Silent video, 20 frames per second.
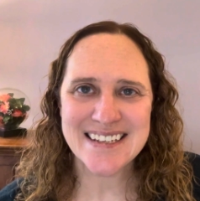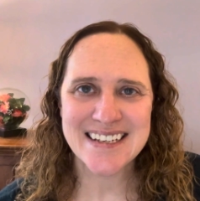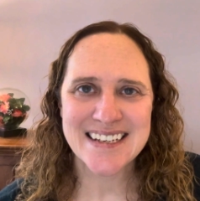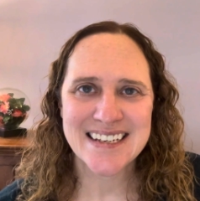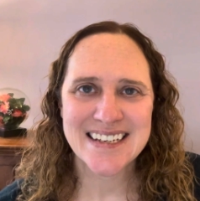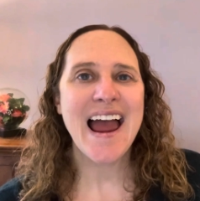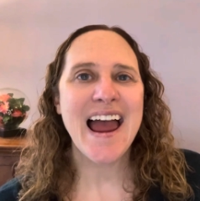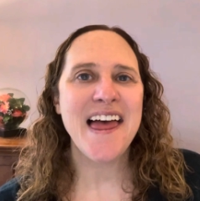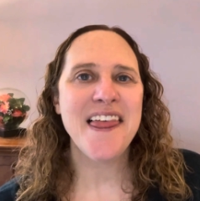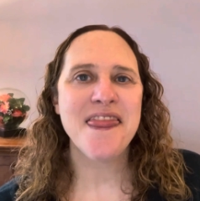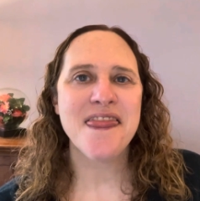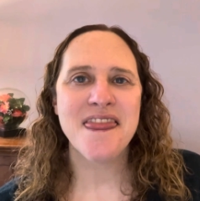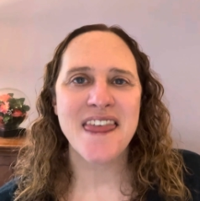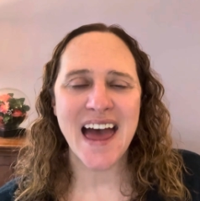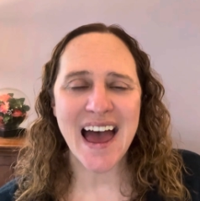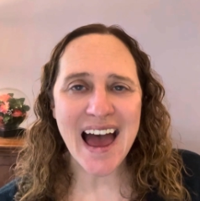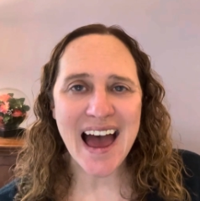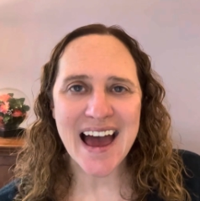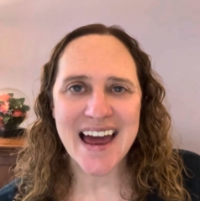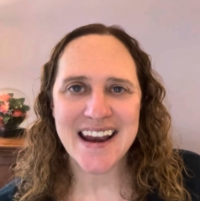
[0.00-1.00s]
And
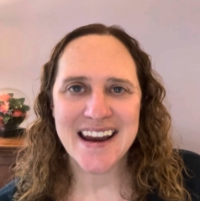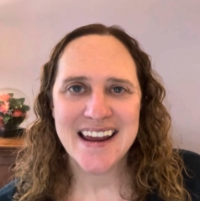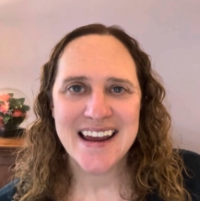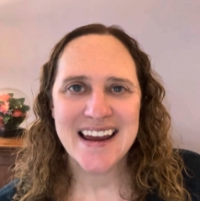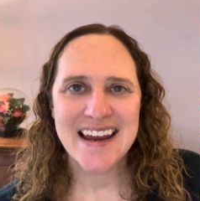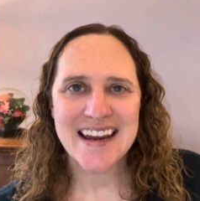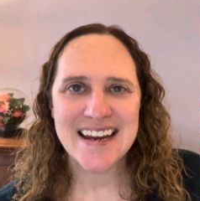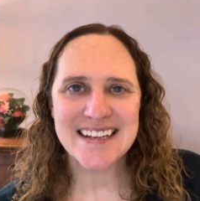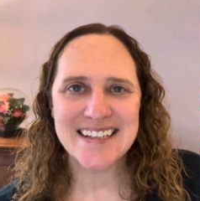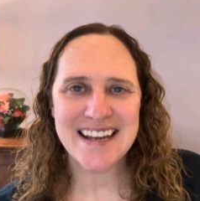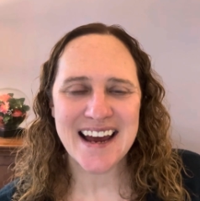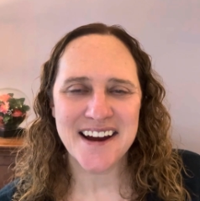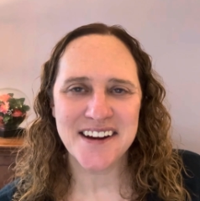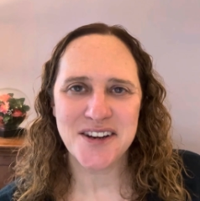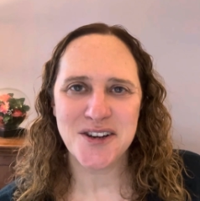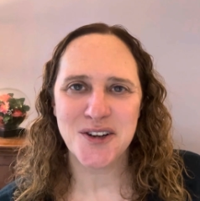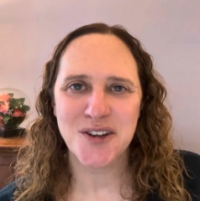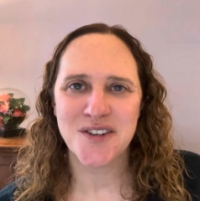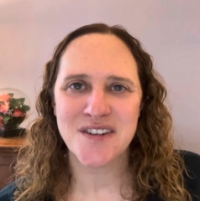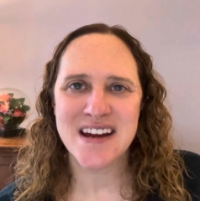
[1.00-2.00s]
that is how
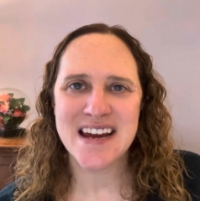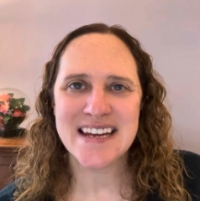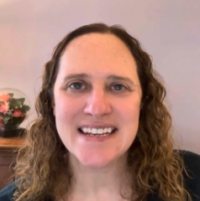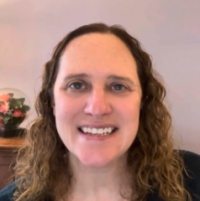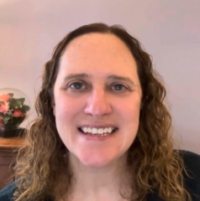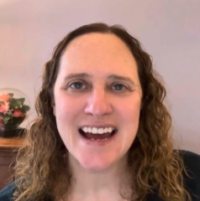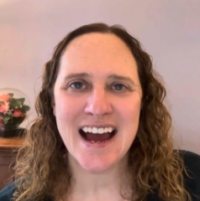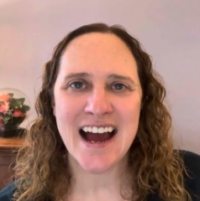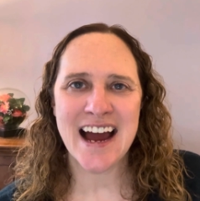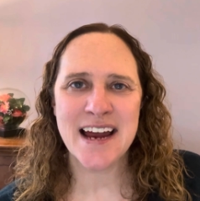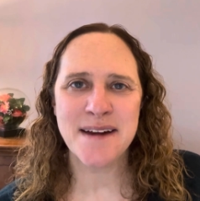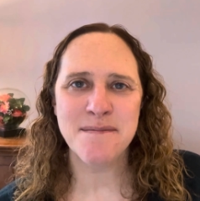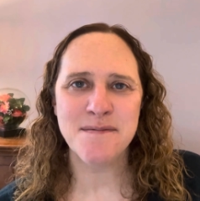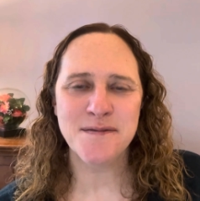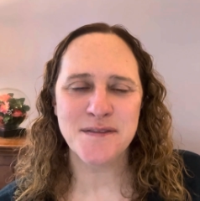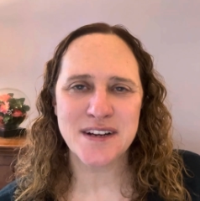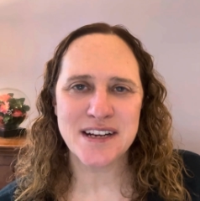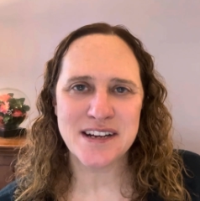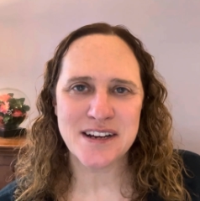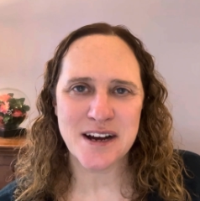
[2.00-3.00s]
you create time
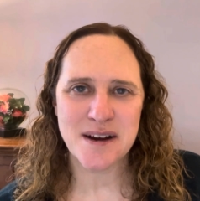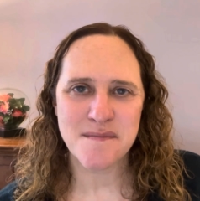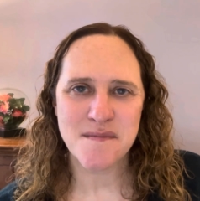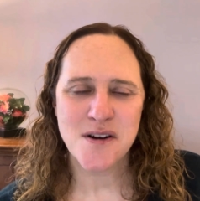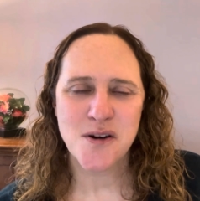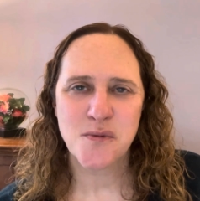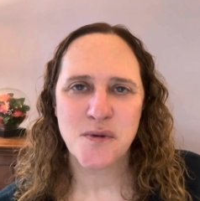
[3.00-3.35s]
freedom